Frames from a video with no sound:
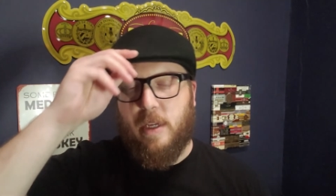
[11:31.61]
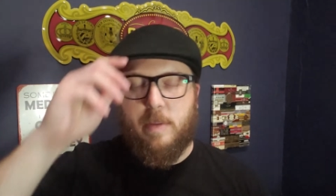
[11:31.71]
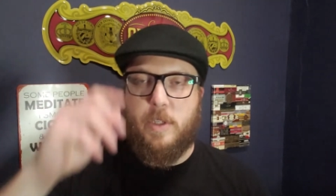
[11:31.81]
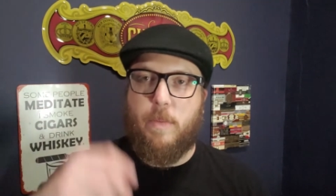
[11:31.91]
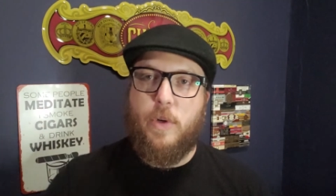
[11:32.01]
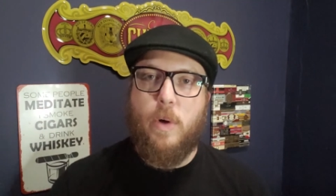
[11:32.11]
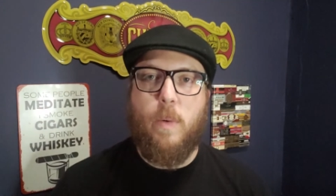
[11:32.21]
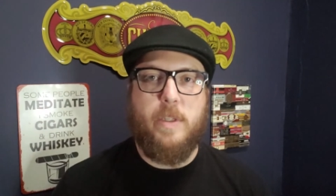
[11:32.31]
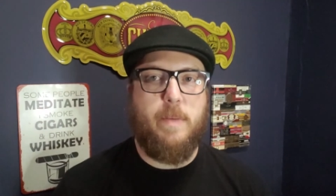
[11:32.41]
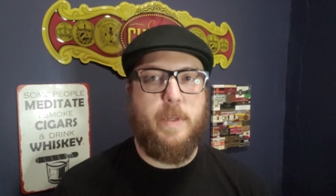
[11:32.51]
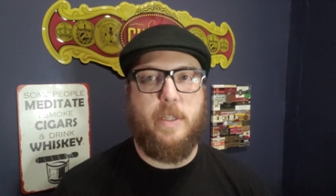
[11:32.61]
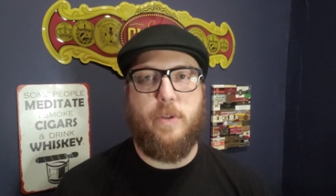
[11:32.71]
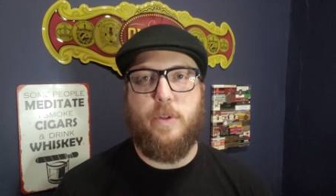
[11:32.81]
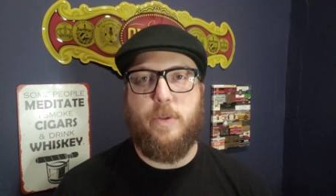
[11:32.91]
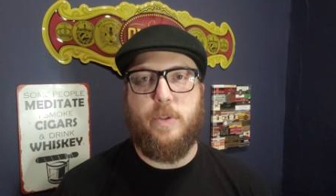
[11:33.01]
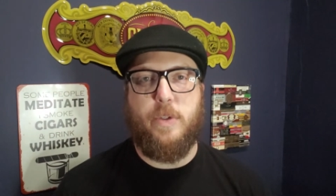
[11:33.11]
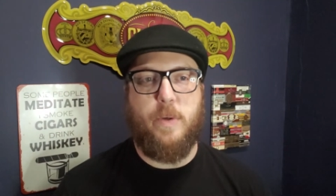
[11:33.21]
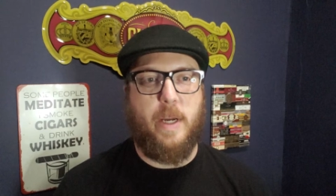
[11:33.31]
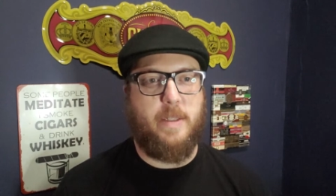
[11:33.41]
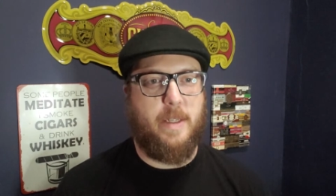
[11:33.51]
Some newer ones I've been introduced to.
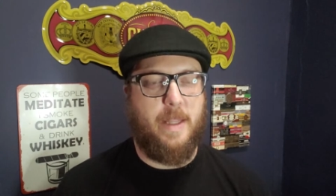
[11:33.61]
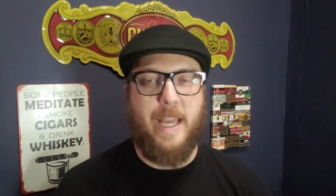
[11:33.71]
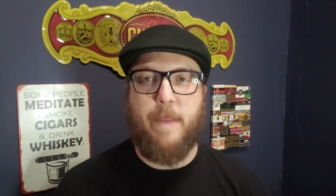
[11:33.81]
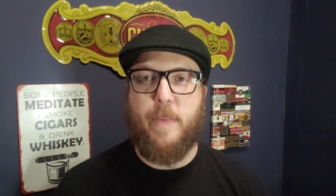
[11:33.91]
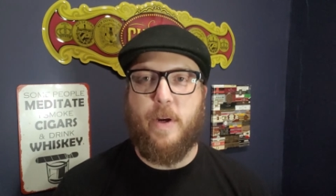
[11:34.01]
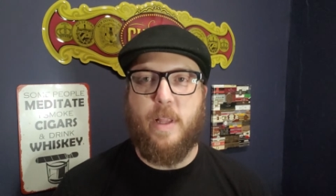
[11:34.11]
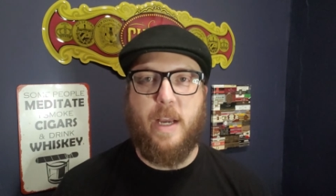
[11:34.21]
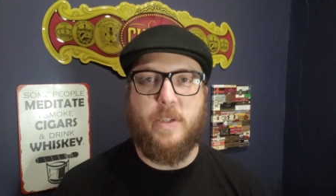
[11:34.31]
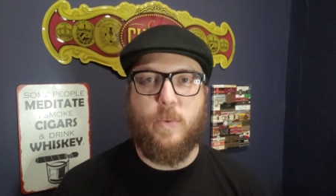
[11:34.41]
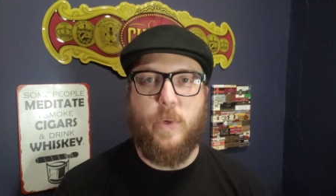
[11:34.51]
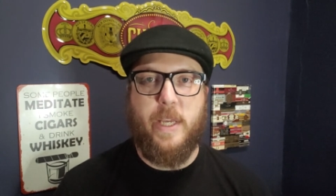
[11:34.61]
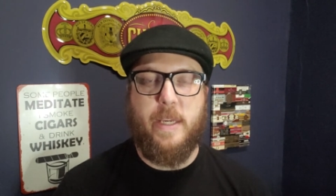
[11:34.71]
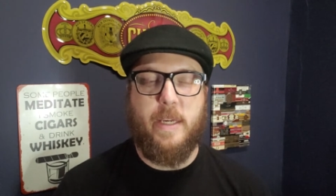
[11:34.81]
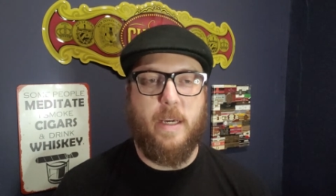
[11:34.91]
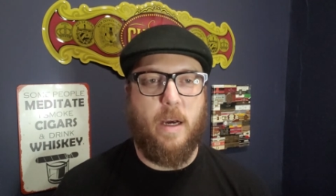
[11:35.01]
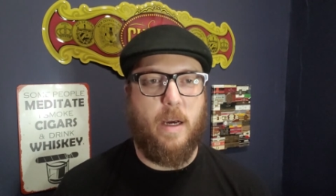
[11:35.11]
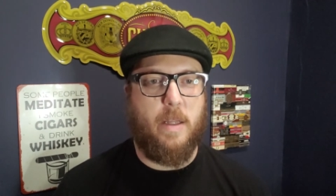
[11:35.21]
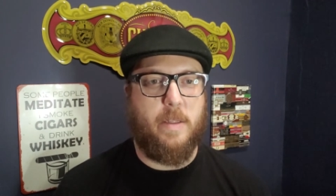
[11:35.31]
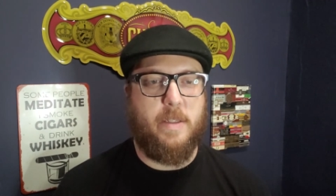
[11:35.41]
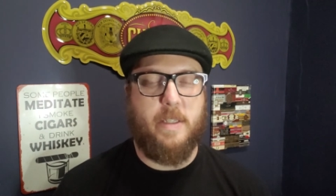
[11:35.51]
I did Lambert last week,
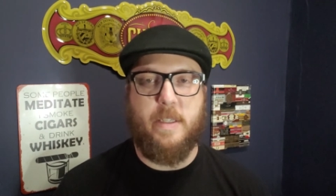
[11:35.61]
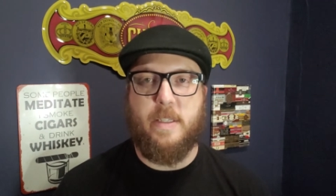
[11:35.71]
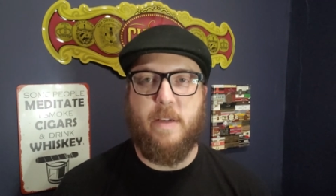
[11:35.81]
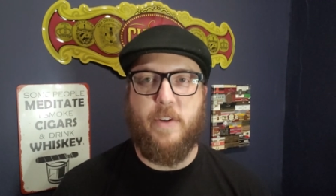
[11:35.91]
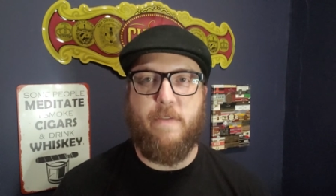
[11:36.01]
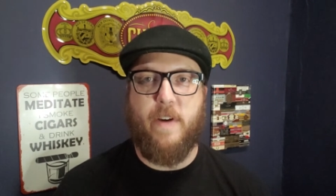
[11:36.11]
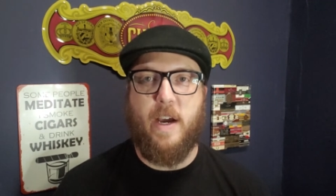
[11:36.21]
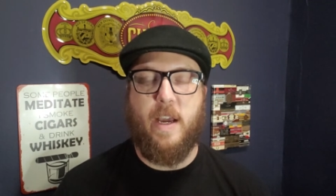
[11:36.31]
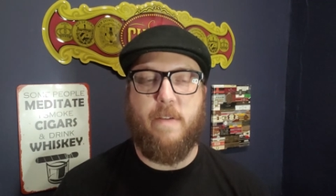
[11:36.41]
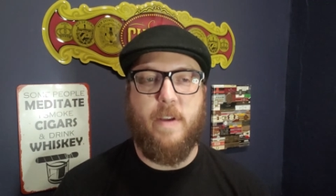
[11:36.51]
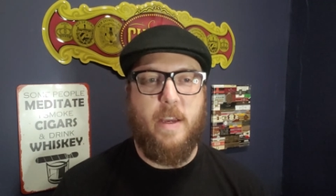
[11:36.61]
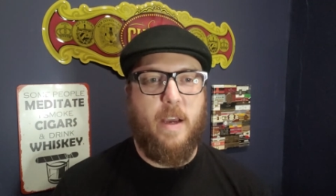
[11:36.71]
the 1675.